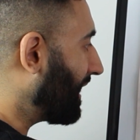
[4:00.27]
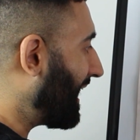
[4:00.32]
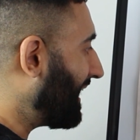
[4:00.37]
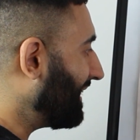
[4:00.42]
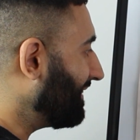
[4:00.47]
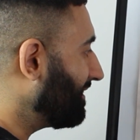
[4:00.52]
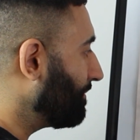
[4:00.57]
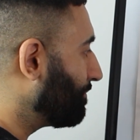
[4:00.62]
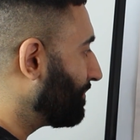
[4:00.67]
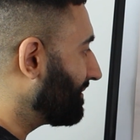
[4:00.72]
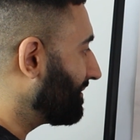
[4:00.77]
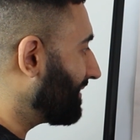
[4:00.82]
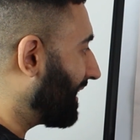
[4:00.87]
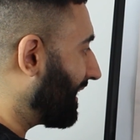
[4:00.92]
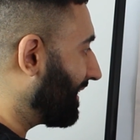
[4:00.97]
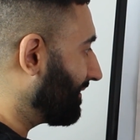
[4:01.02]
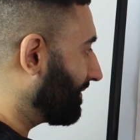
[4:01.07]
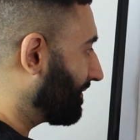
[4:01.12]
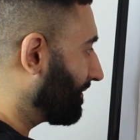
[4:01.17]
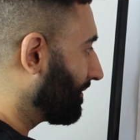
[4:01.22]

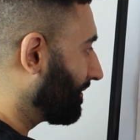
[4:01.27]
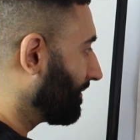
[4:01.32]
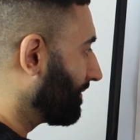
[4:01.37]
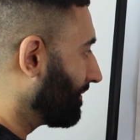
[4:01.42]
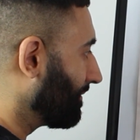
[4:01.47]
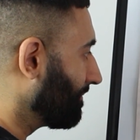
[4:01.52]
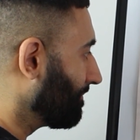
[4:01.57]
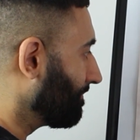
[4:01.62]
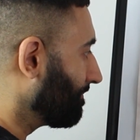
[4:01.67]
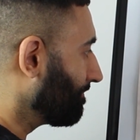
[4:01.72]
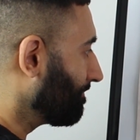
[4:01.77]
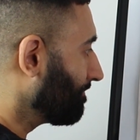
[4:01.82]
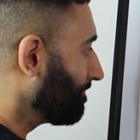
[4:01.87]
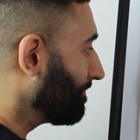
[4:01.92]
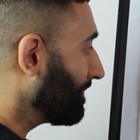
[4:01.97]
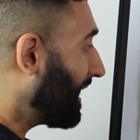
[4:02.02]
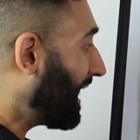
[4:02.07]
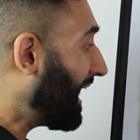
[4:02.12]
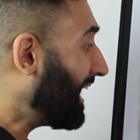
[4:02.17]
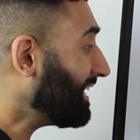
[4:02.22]
80%.
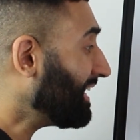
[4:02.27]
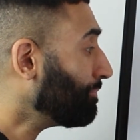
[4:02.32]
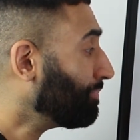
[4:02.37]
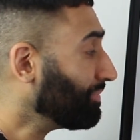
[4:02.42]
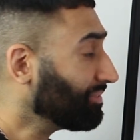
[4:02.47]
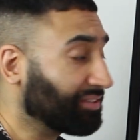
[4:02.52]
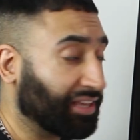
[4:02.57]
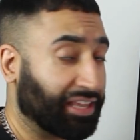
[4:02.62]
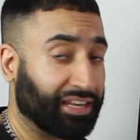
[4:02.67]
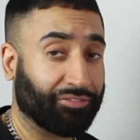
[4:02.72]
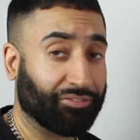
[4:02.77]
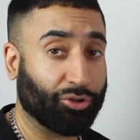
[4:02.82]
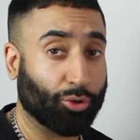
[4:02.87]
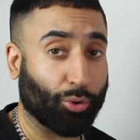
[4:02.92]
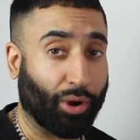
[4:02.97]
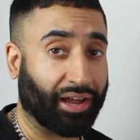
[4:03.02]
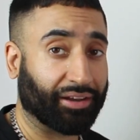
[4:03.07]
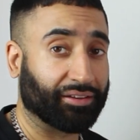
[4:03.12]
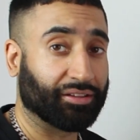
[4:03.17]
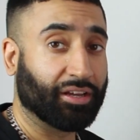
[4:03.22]
80% if you
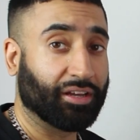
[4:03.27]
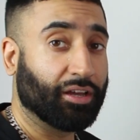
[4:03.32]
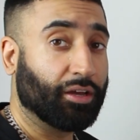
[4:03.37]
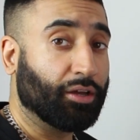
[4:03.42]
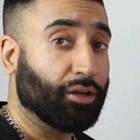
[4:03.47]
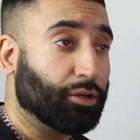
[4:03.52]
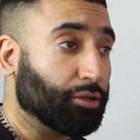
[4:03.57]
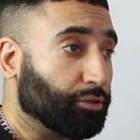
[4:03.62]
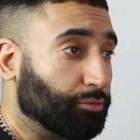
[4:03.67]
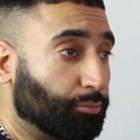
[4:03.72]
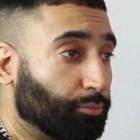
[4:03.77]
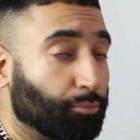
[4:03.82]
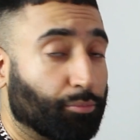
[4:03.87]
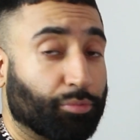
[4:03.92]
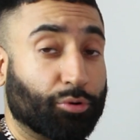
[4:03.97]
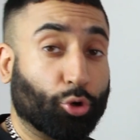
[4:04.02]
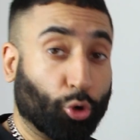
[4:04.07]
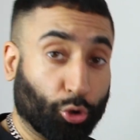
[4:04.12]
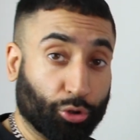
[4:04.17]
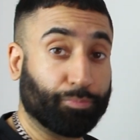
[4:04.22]
had
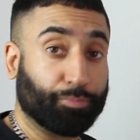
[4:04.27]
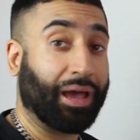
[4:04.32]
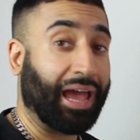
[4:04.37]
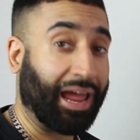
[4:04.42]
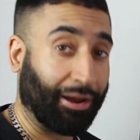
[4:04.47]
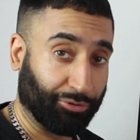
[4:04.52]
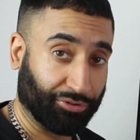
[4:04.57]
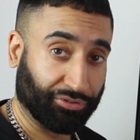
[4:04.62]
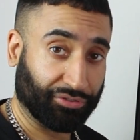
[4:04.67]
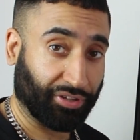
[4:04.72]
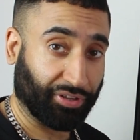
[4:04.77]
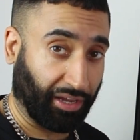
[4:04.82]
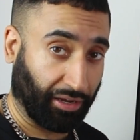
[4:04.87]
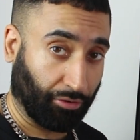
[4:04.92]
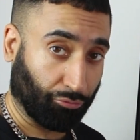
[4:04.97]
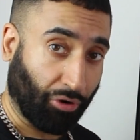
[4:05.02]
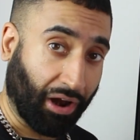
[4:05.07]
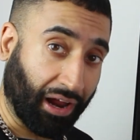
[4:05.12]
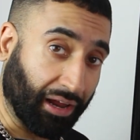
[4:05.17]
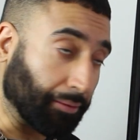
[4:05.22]
good parenting,
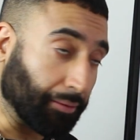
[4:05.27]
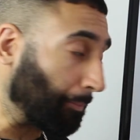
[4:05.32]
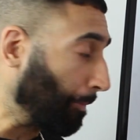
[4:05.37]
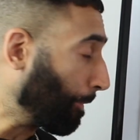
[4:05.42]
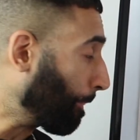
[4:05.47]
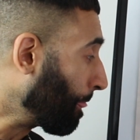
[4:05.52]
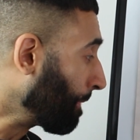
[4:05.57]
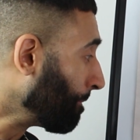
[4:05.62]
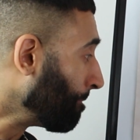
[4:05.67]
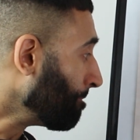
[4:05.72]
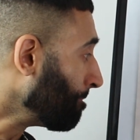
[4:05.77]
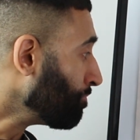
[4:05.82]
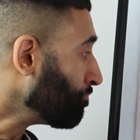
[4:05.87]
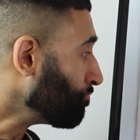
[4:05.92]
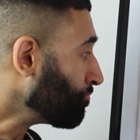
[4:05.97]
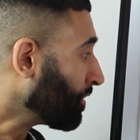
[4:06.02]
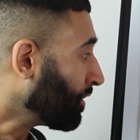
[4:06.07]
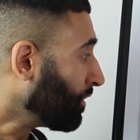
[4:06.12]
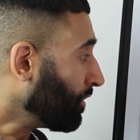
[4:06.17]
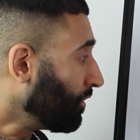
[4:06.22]
right?
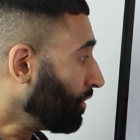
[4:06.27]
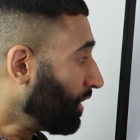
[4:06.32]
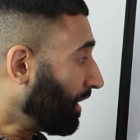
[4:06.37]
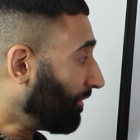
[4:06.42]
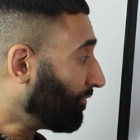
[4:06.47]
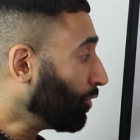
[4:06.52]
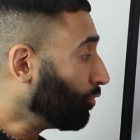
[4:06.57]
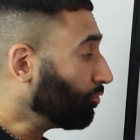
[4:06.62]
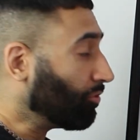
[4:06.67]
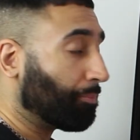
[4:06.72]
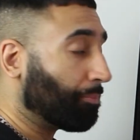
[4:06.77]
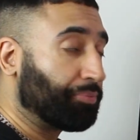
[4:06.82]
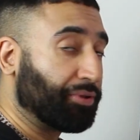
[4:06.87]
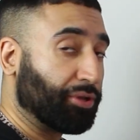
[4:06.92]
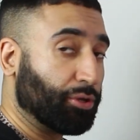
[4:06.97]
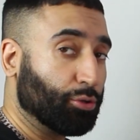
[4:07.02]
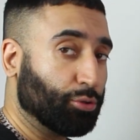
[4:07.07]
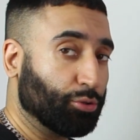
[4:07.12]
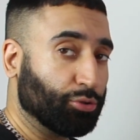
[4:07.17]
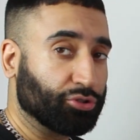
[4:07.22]
If you were
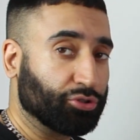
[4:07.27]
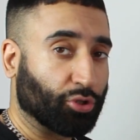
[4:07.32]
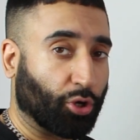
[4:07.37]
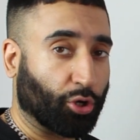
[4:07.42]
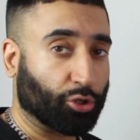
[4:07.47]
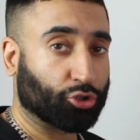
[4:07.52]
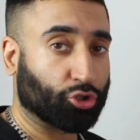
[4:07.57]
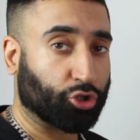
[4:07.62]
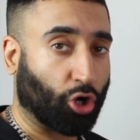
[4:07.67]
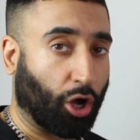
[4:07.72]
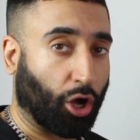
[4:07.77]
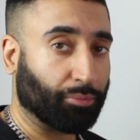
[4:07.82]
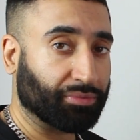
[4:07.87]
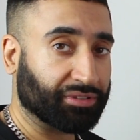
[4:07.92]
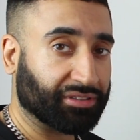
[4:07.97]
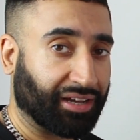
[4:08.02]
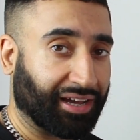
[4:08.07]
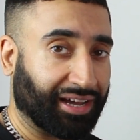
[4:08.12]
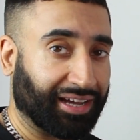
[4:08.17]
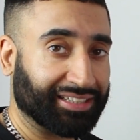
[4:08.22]
abused or
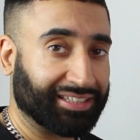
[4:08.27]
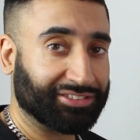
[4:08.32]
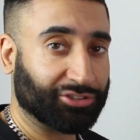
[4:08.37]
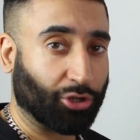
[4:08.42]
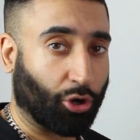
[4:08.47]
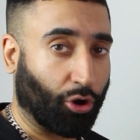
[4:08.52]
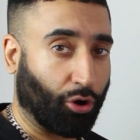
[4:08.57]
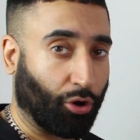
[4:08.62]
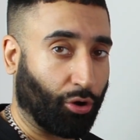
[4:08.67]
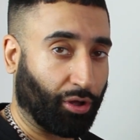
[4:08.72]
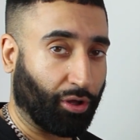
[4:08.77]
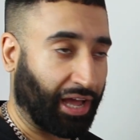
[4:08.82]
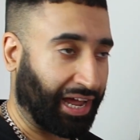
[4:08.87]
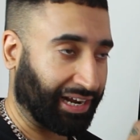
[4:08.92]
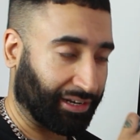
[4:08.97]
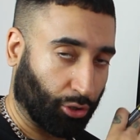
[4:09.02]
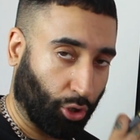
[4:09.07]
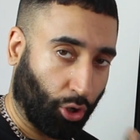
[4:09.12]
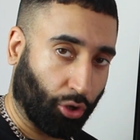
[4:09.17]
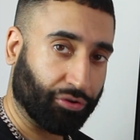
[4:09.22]
traumatized or
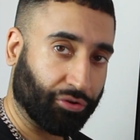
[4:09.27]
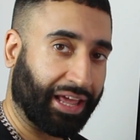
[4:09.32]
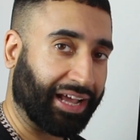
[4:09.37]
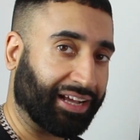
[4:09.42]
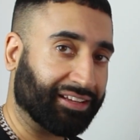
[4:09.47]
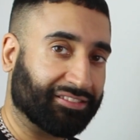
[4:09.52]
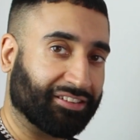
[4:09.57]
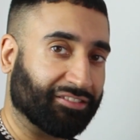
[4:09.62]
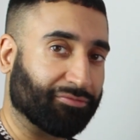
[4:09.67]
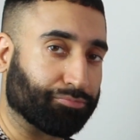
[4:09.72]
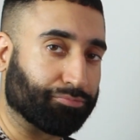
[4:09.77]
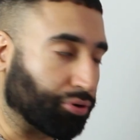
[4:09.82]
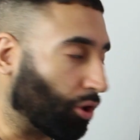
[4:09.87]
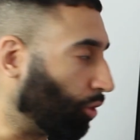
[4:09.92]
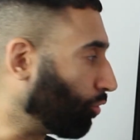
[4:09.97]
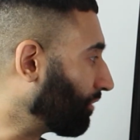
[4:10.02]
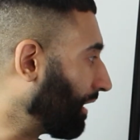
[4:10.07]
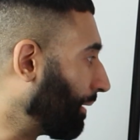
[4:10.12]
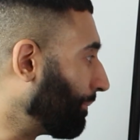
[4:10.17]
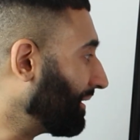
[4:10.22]
had a lot of negative
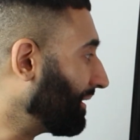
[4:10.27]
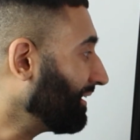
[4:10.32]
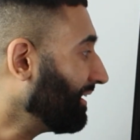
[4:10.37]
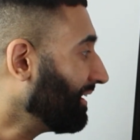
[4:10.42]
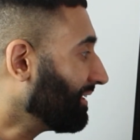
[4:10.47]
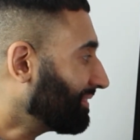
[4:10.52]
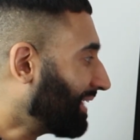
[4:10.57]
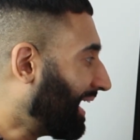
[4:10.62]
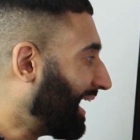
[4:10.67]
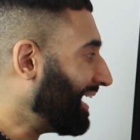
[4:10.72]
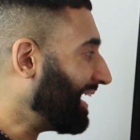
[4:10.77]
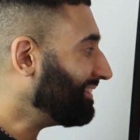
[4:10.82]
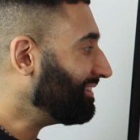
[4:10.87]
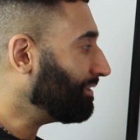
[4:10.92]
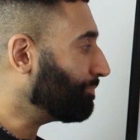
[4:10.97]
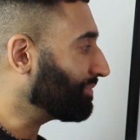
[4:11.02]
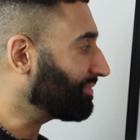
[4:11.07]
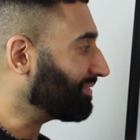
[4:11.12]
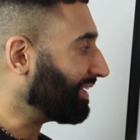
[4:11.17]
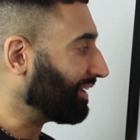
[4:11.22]
programming, that
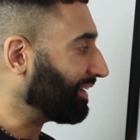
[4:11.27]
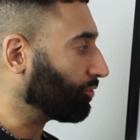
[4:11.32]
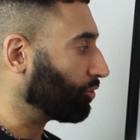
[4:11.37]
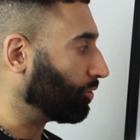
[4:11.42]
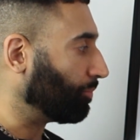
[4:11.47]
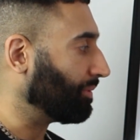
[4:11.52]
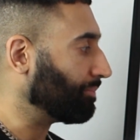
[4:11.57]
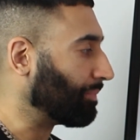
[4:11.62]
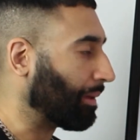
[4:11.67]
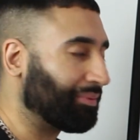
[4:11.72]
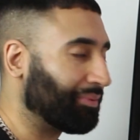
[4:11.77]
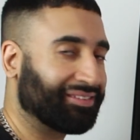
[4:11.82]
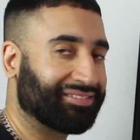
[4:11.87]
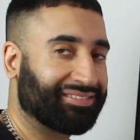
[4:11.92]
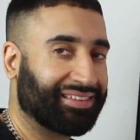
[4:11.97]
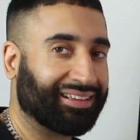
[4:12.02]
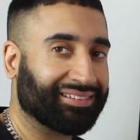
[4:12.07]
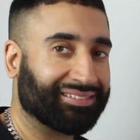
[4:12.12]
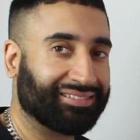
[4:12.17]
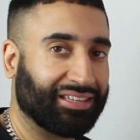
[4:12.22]
80% could be maybe
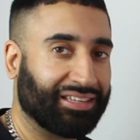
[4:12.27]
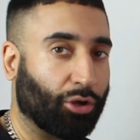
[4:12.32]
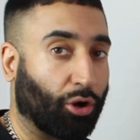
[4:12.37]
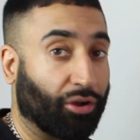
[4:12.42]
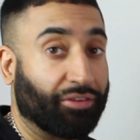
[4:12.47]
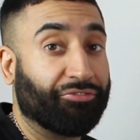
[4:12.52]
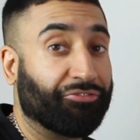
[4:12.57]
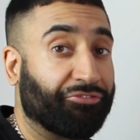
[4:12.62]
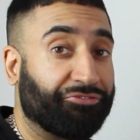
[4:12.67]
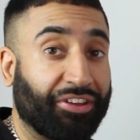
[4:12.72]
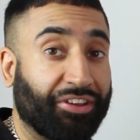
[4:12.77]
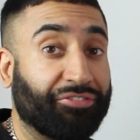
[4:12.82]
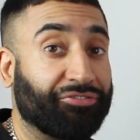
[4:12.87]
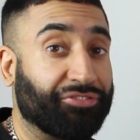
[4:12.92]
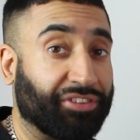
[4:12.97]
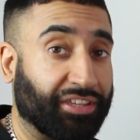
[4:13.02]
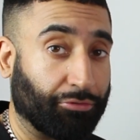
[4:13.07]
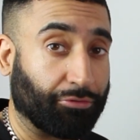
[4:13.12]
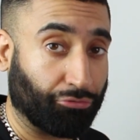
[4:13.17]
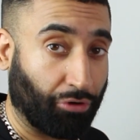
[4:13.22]
60 or even
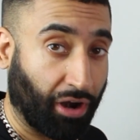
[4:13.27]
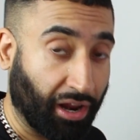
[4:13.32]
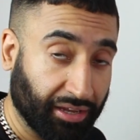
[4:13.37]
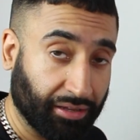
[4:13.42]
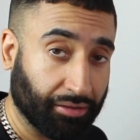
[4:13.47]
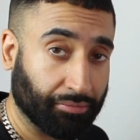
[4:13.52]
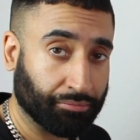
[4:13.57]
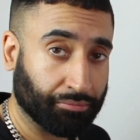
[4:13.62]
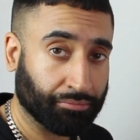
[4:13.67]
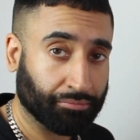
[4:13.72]
50, right?